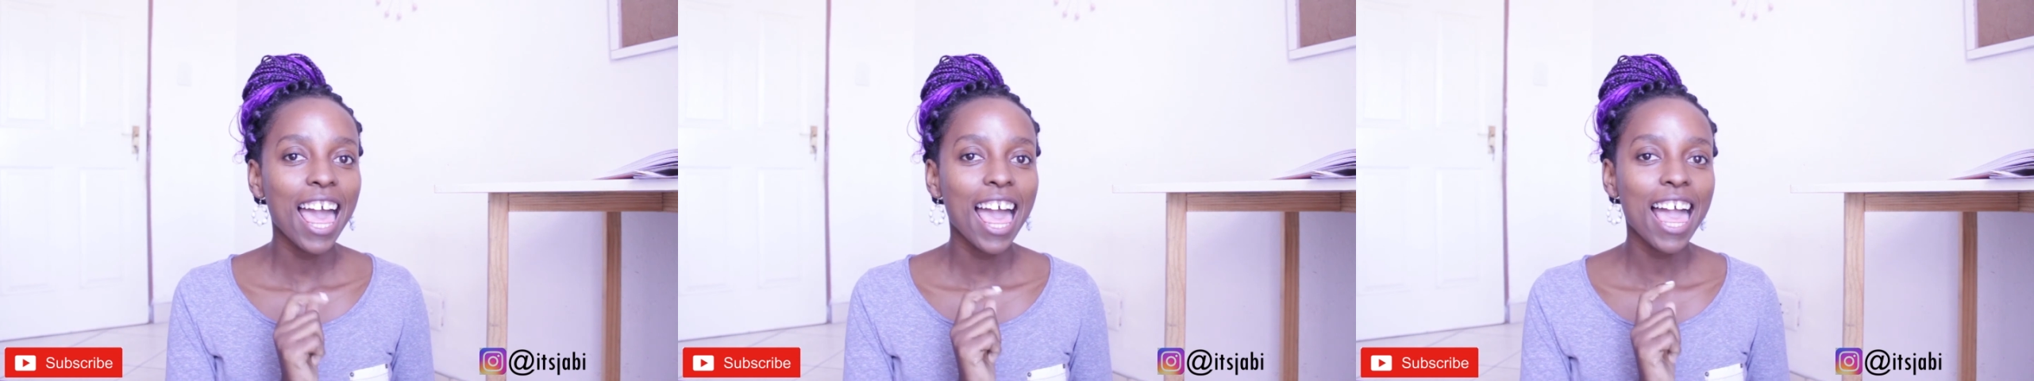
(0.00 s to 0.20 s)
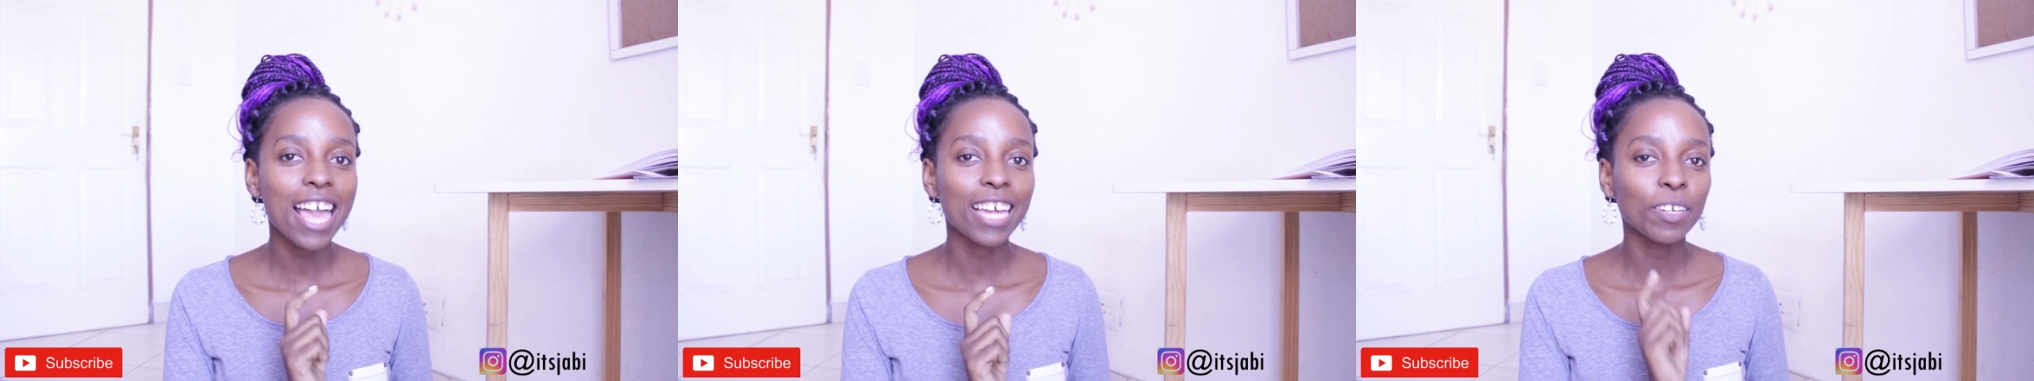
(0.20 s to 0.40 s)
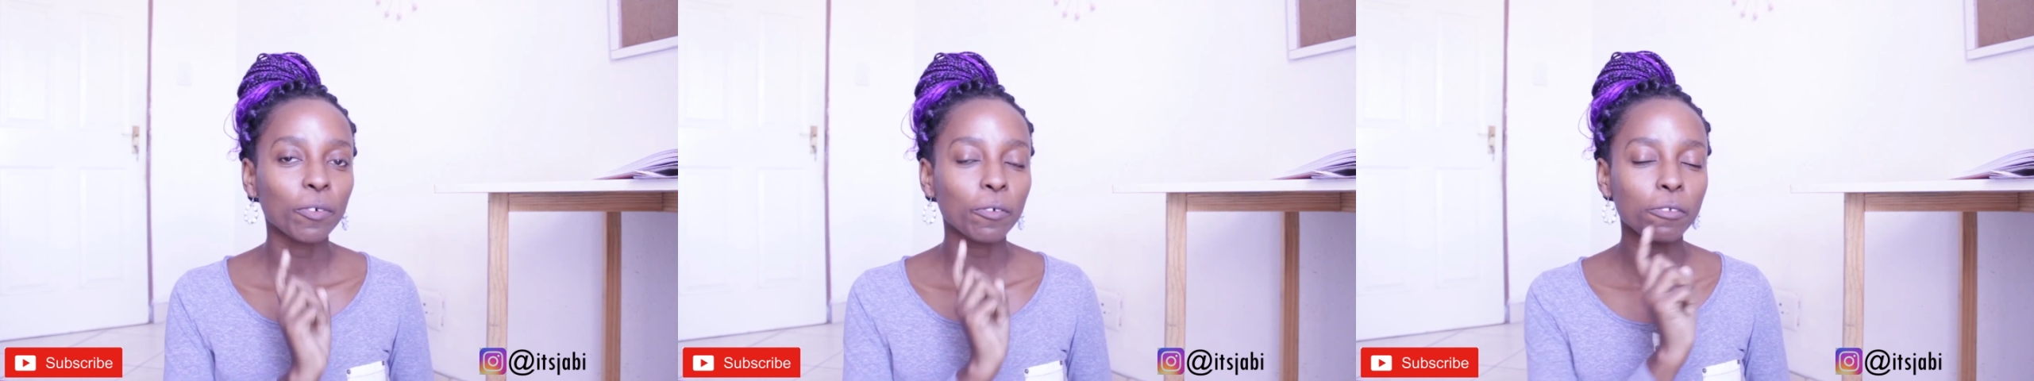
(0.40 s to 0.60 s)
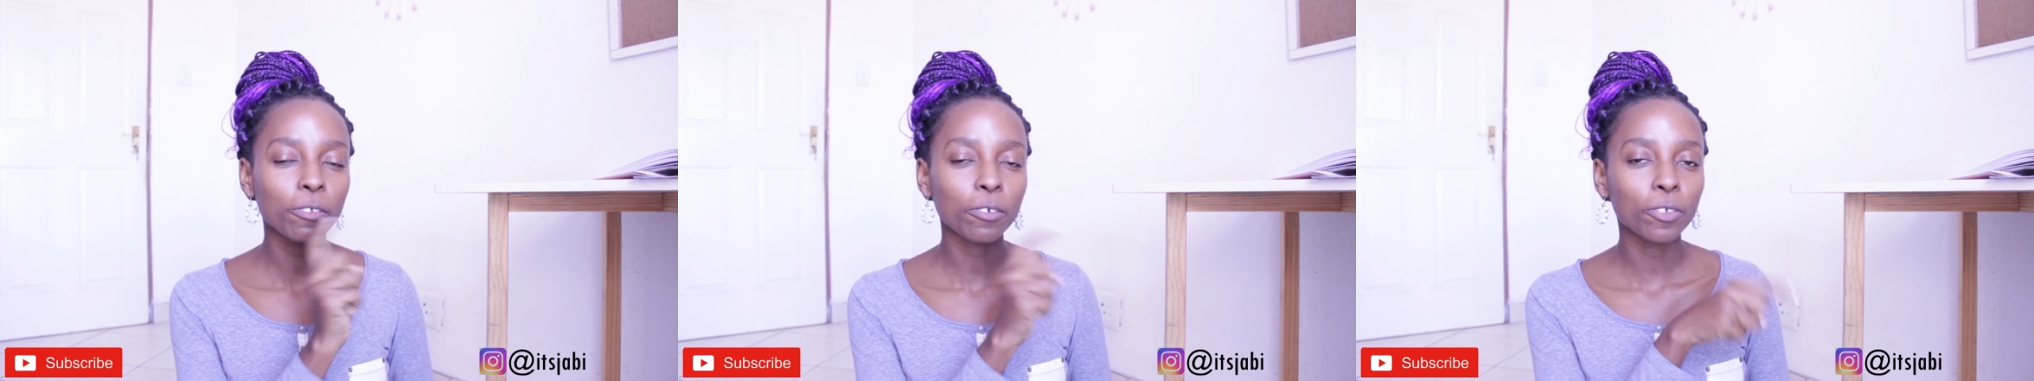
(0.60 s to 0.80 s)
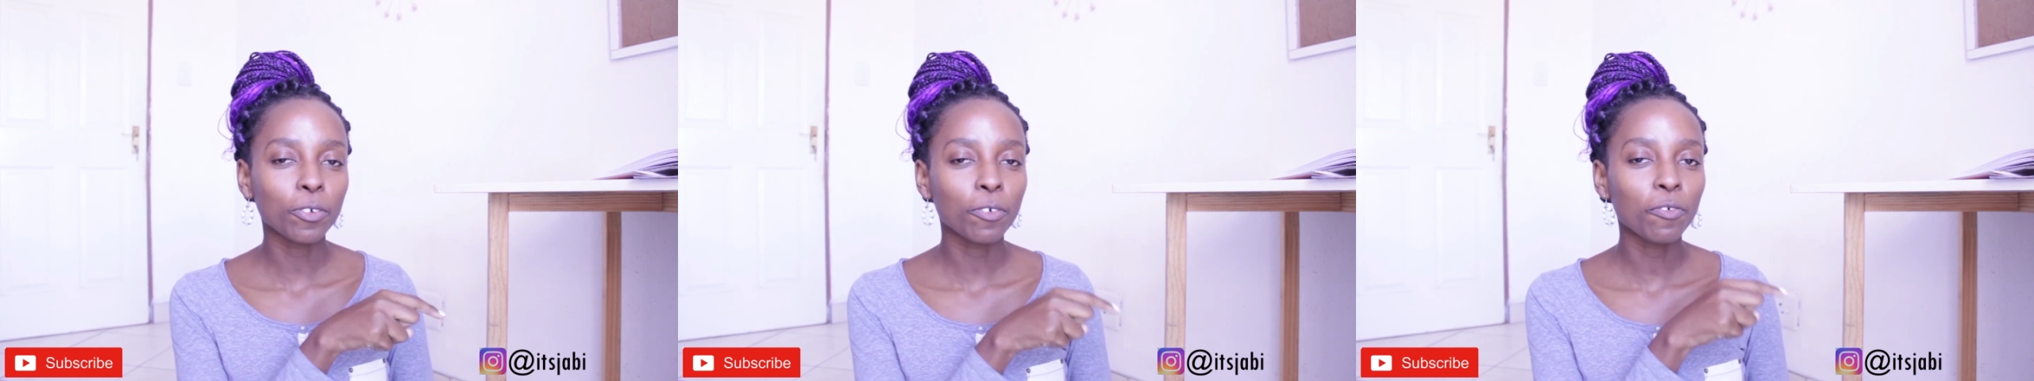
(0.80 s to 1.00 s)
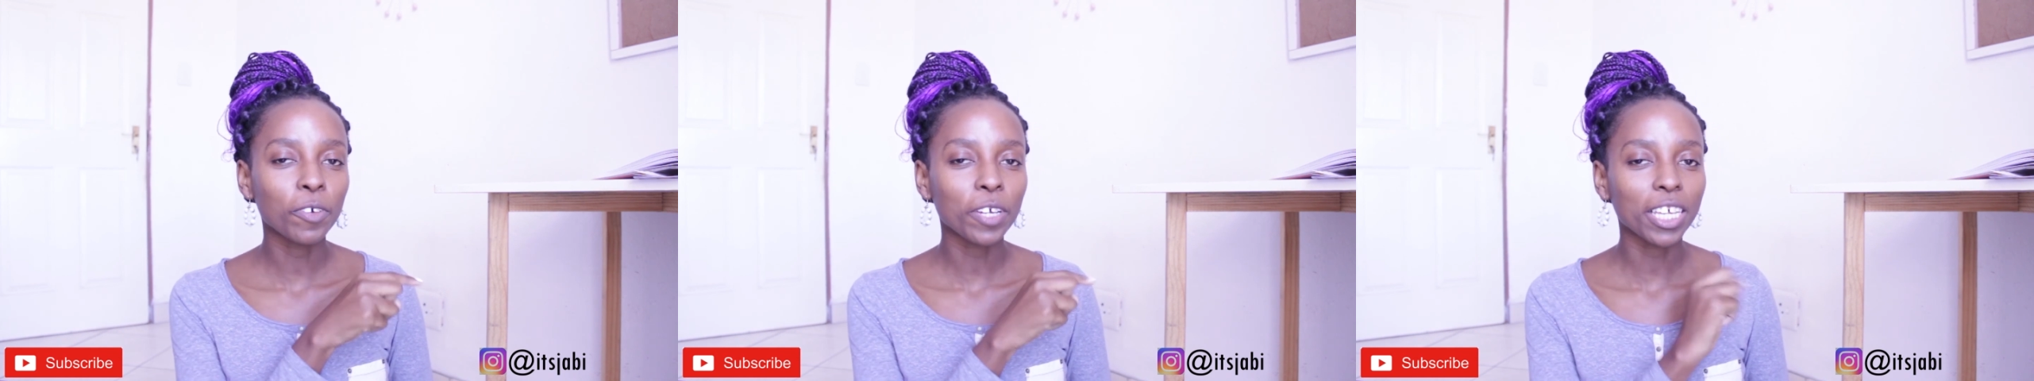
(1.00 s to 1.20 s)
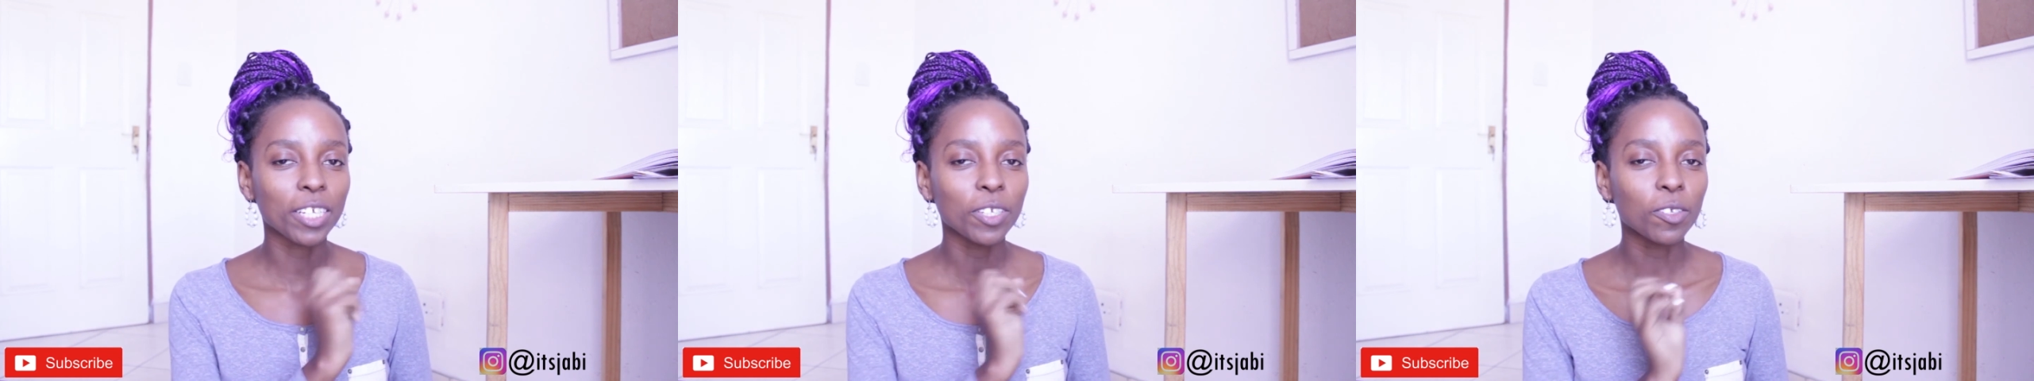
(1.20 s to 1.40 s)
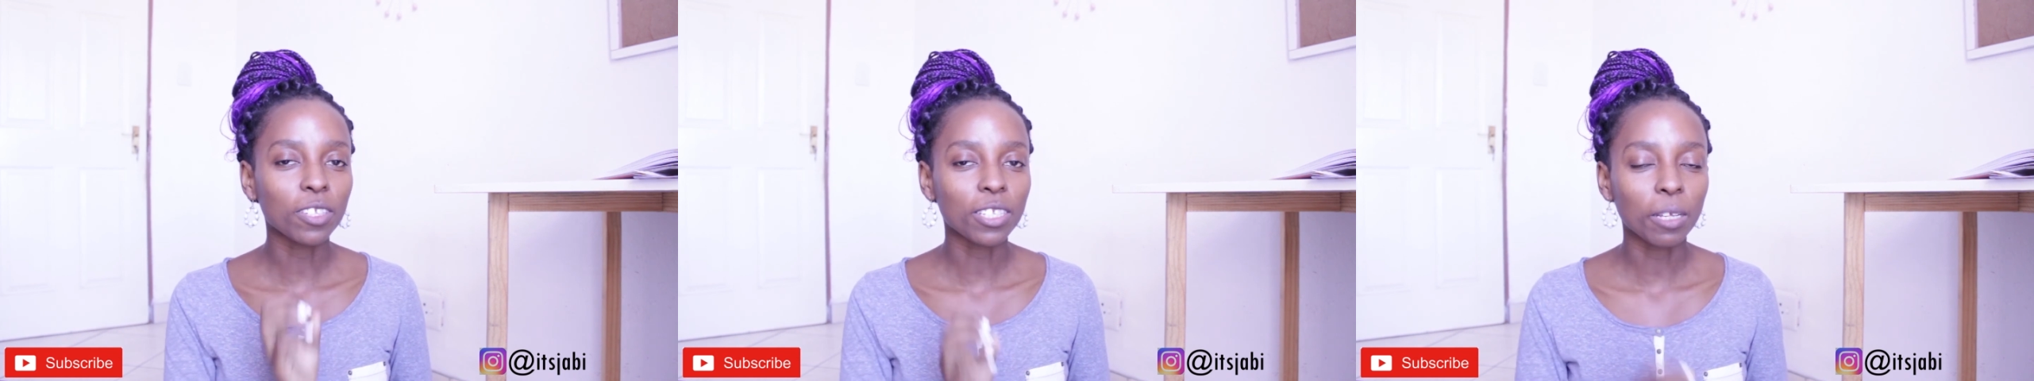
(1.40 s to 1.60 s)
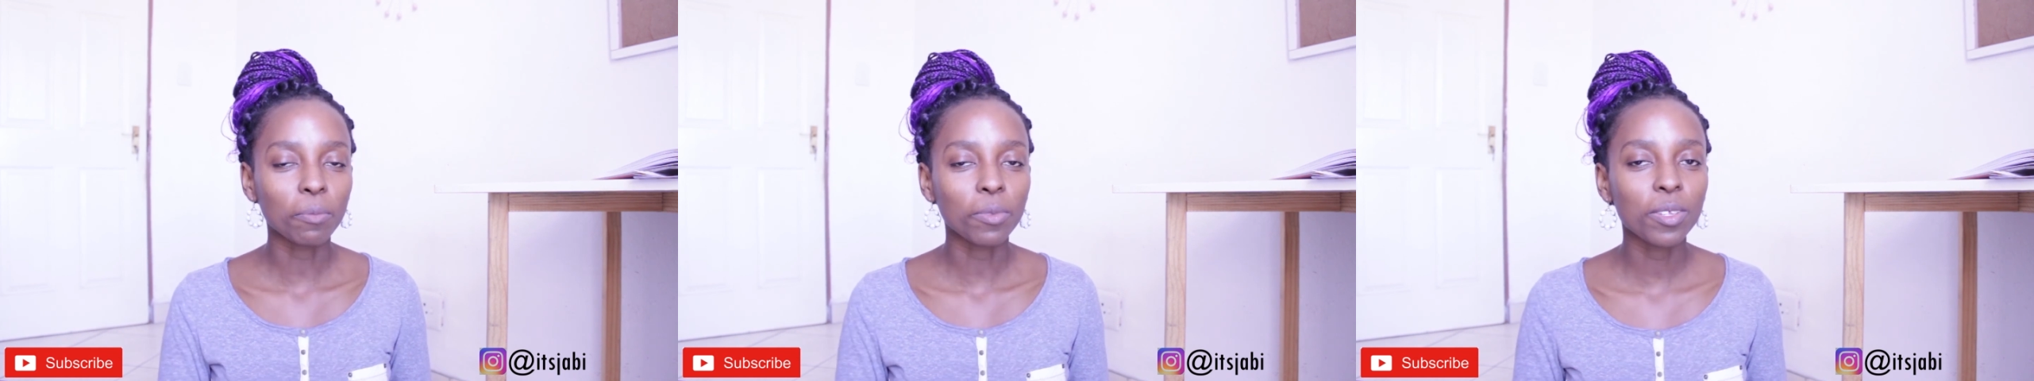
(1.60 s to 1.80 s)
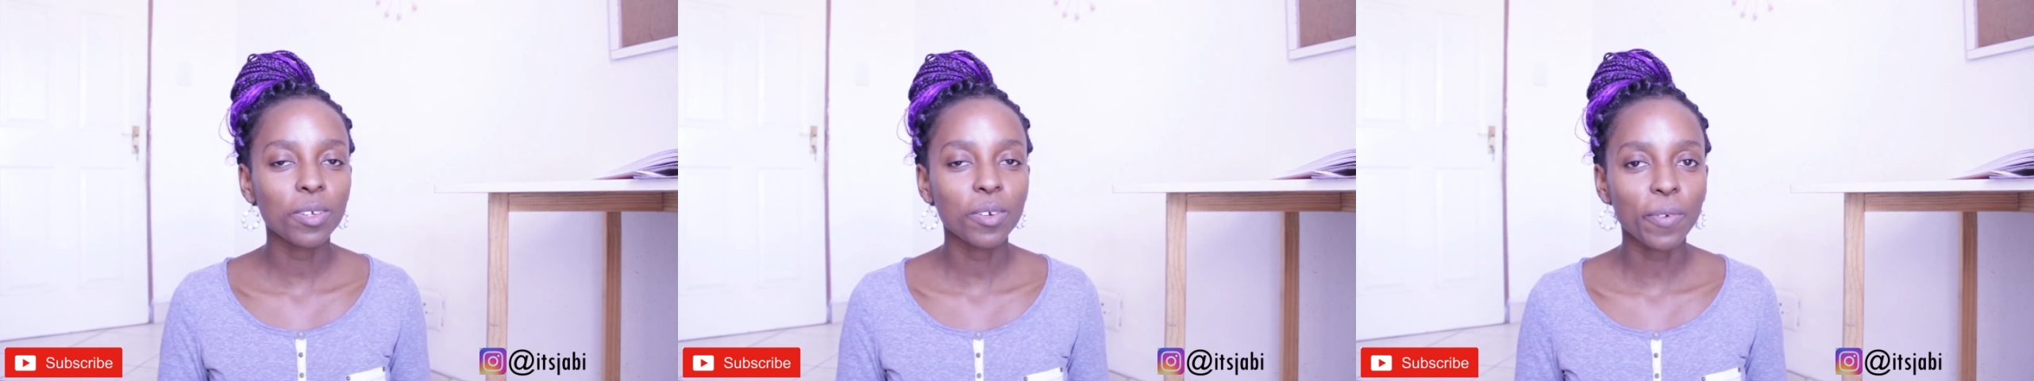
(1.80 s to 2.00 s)
and also don't forget to
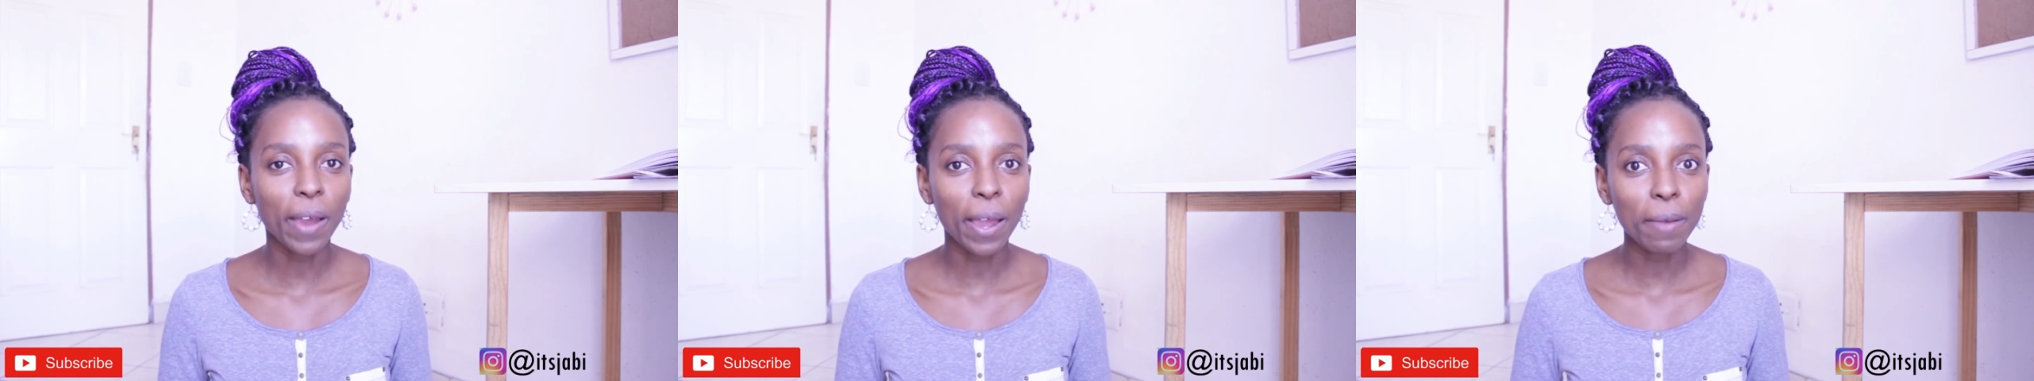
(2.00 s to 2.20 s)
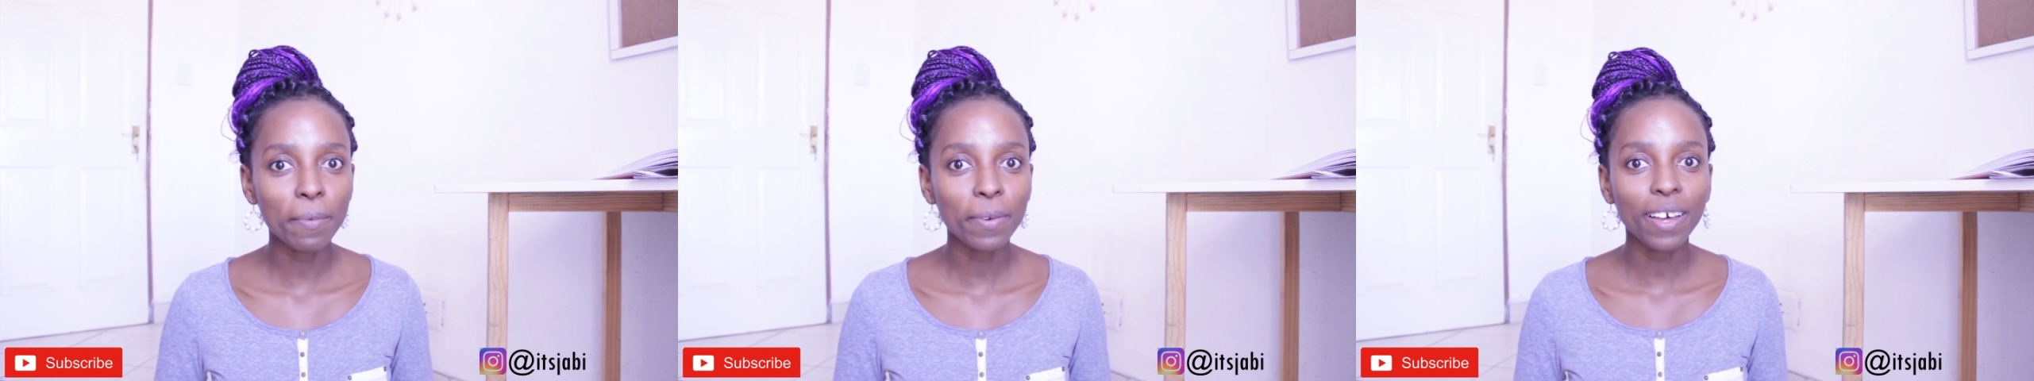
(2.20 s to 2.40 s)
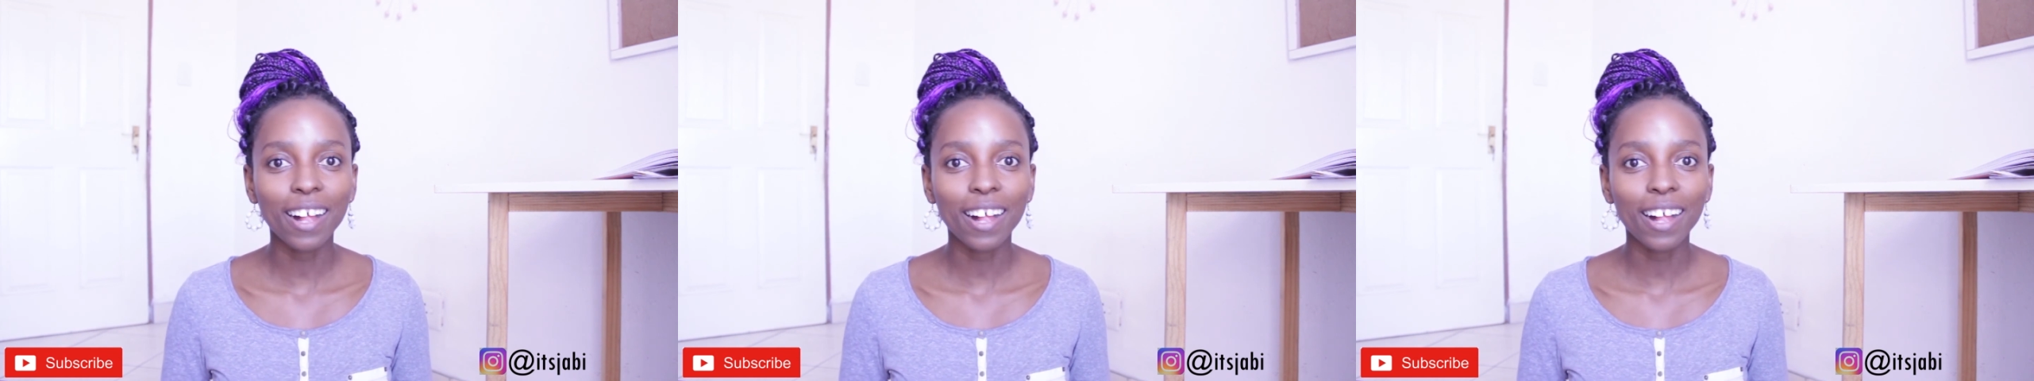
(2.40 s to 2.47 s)
subscribe.